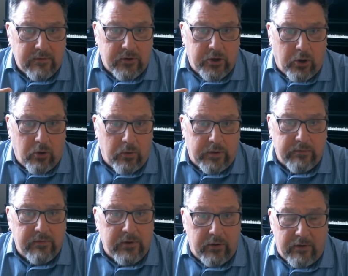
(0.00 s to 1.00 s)
go
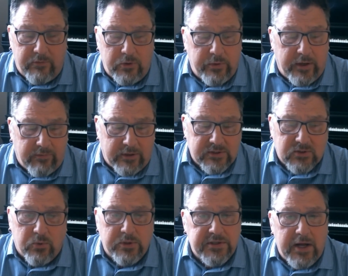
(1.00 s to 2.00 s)
and if you give it a
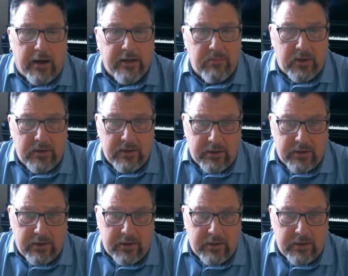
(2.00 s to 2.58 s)
source document,